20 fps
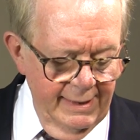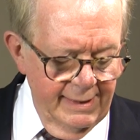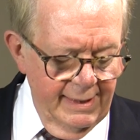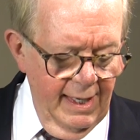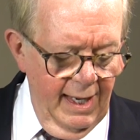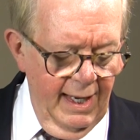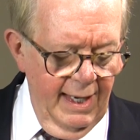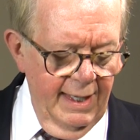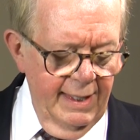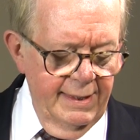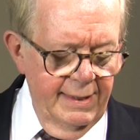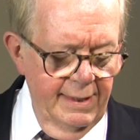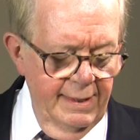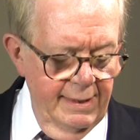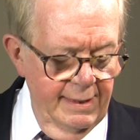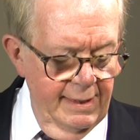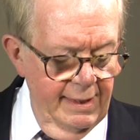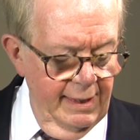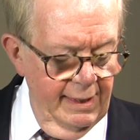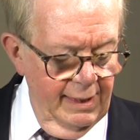God,
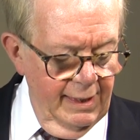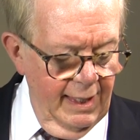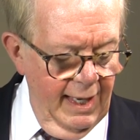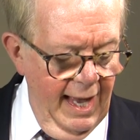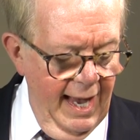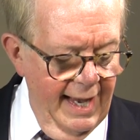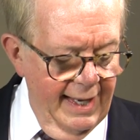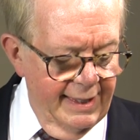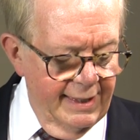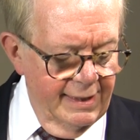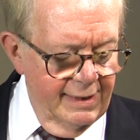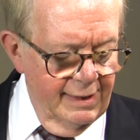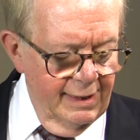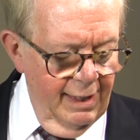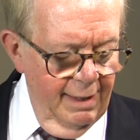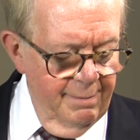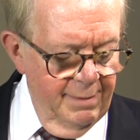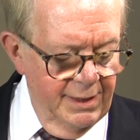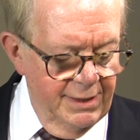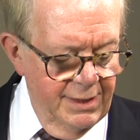lack and
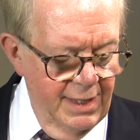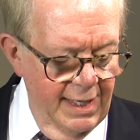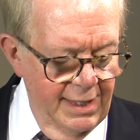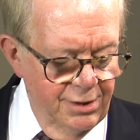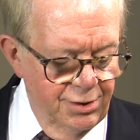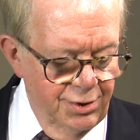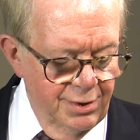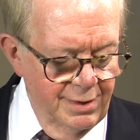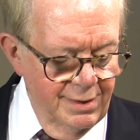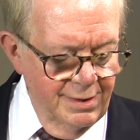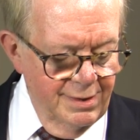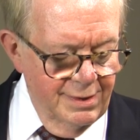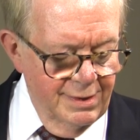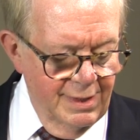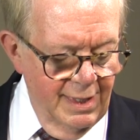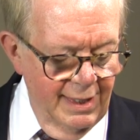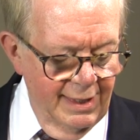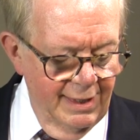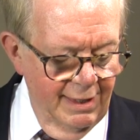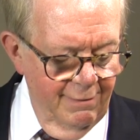limitations
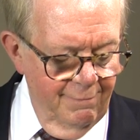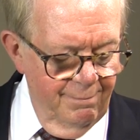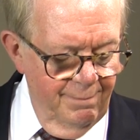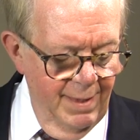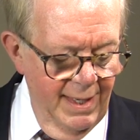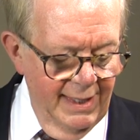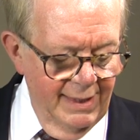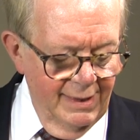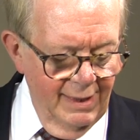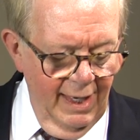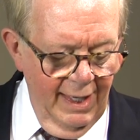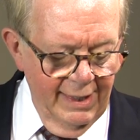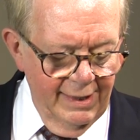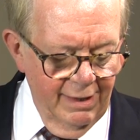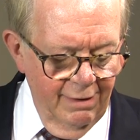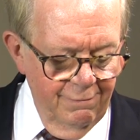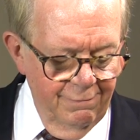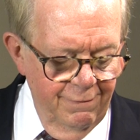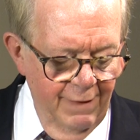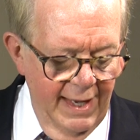that have been like
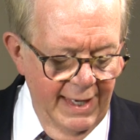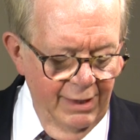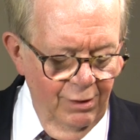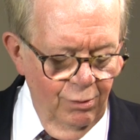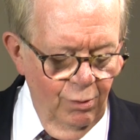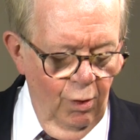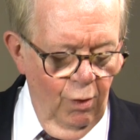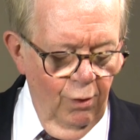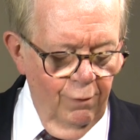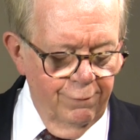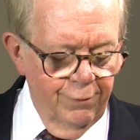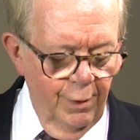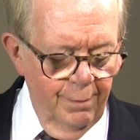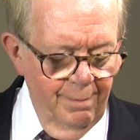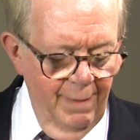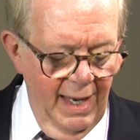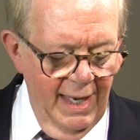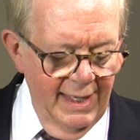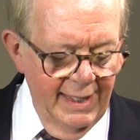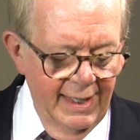a veil over
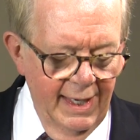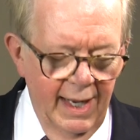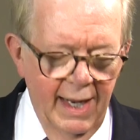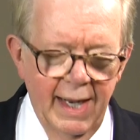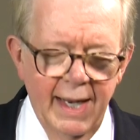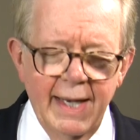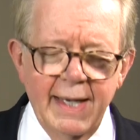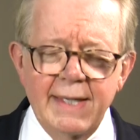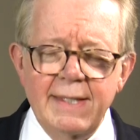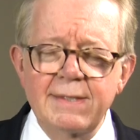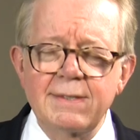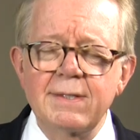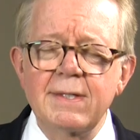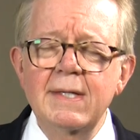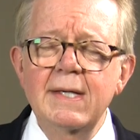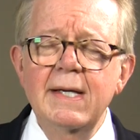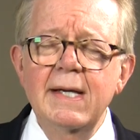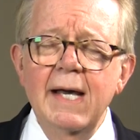my eyes,